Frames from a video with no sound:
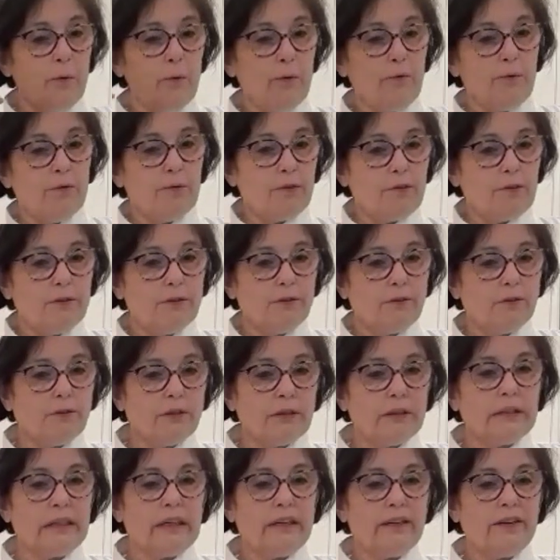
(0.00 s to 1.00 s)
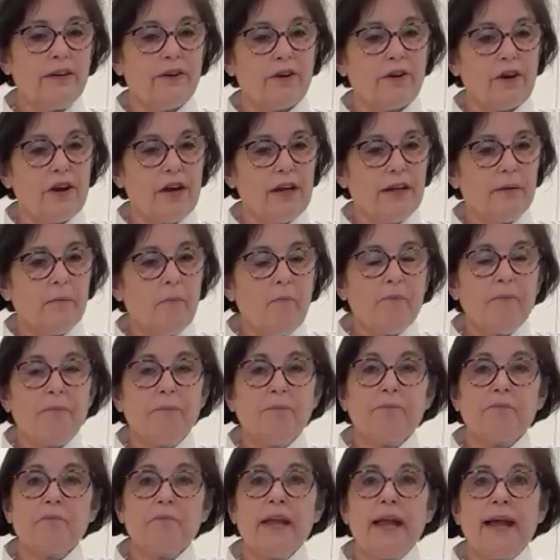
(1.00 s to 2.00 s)
Whew, you're good.
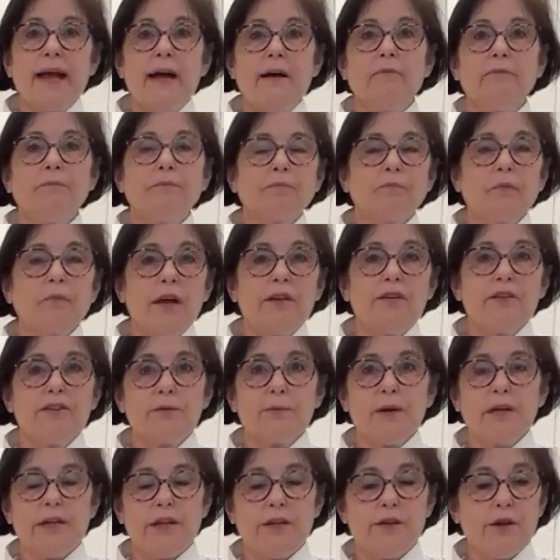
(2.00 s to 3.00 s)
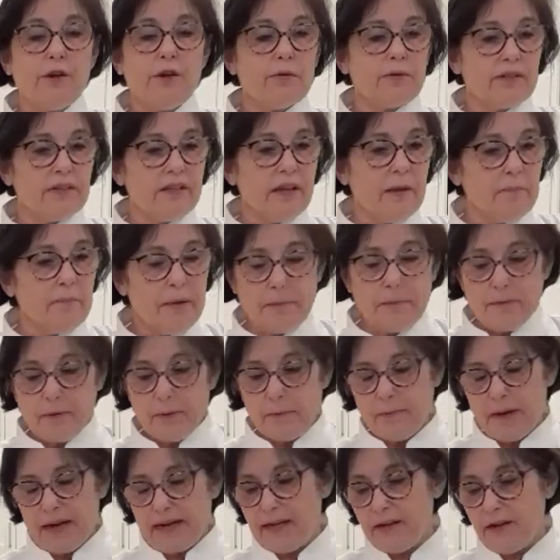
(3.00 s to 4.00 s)
Now, I just want to note, some people
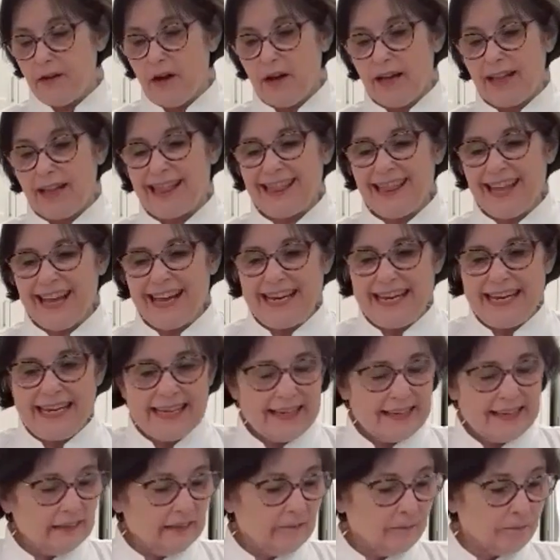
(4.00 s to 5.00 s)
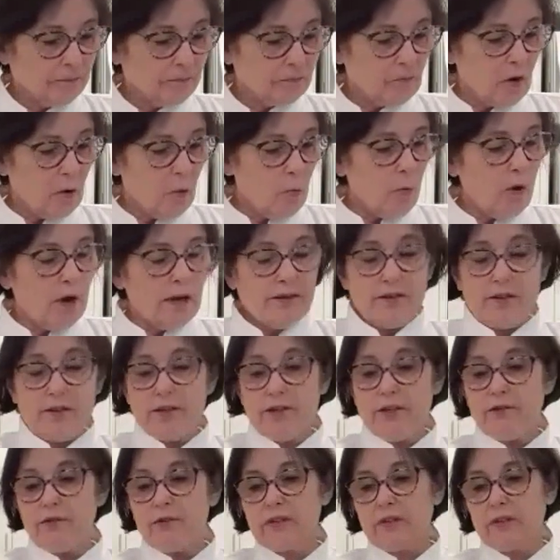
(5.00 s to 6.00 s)
might not like want to
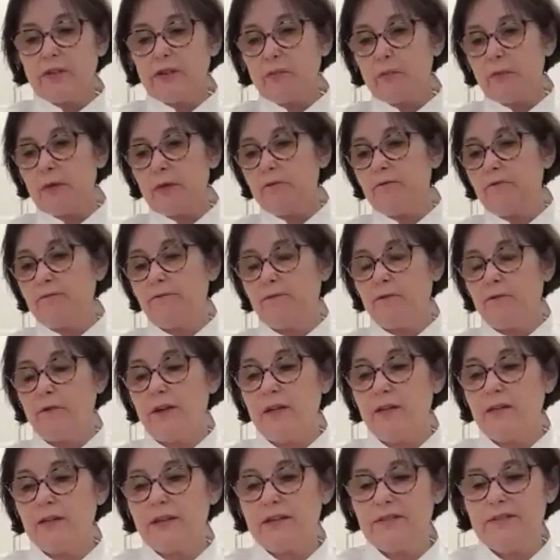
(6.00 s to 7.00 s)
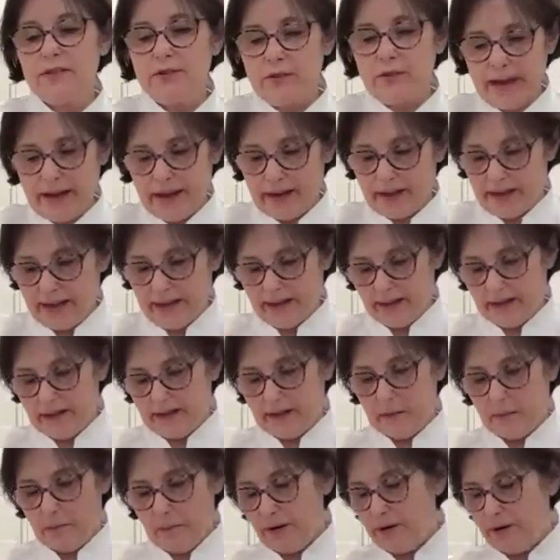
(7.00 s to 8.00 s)
use aluminum foil because you can get
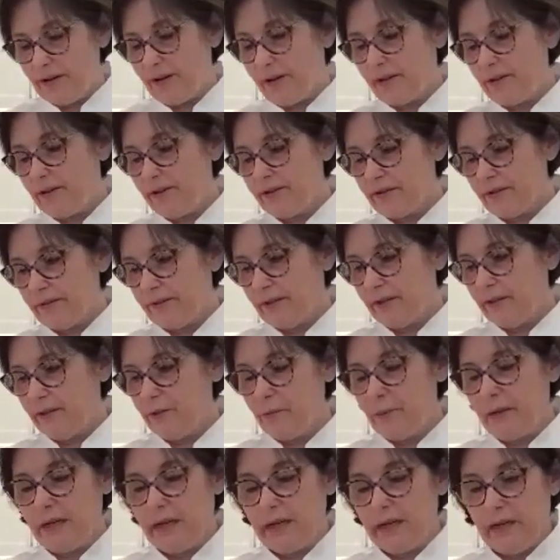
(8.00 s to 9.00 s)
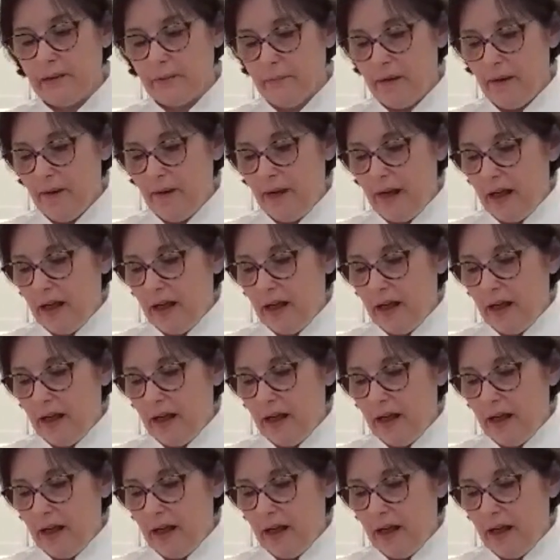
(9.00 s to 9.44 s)
little particles of aluminum.